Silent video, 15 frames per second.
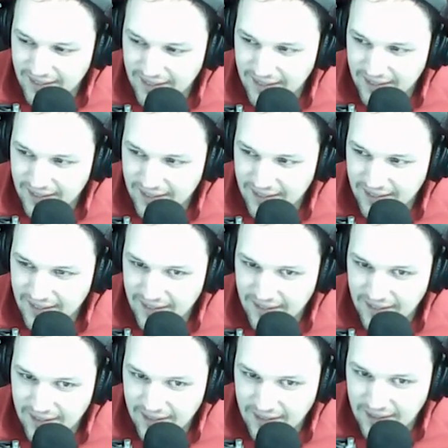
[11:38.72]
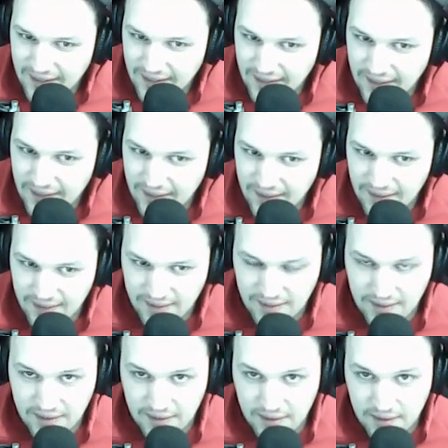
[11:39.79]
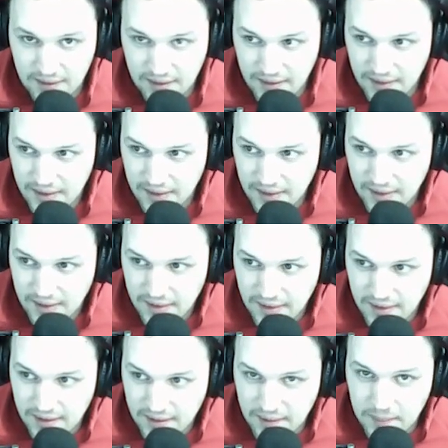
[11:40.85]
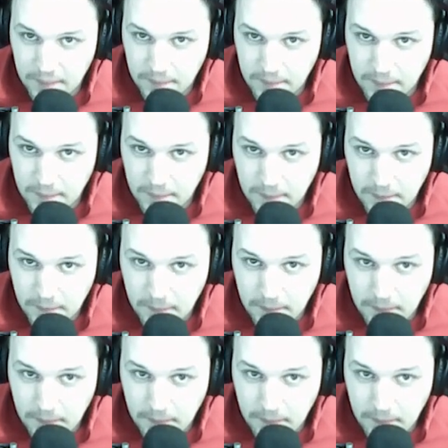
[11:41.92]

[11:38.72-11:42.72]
[no speech]